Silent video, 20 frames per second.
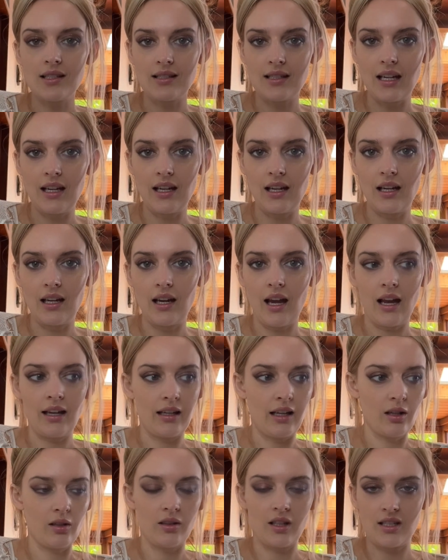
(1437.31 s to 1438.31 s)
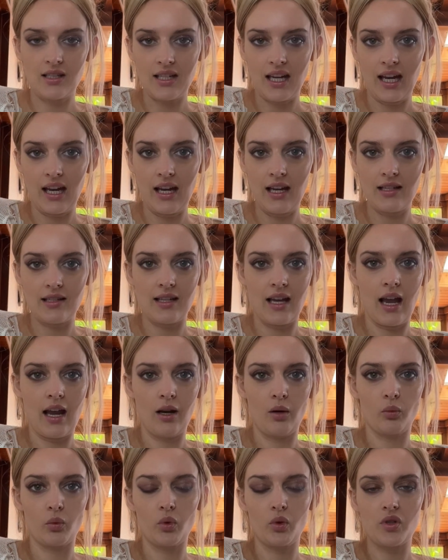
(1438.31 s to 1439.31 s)
see and hear this case and
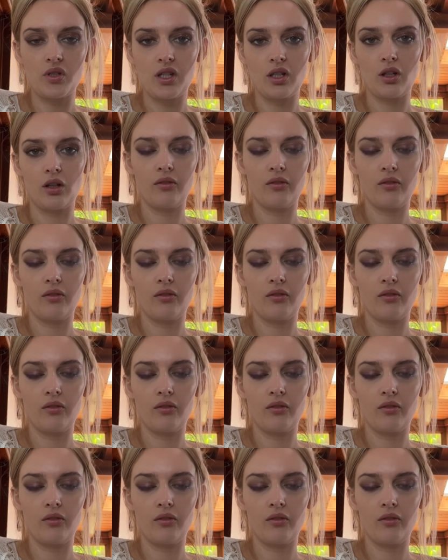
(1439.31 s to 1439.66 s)
it rules in your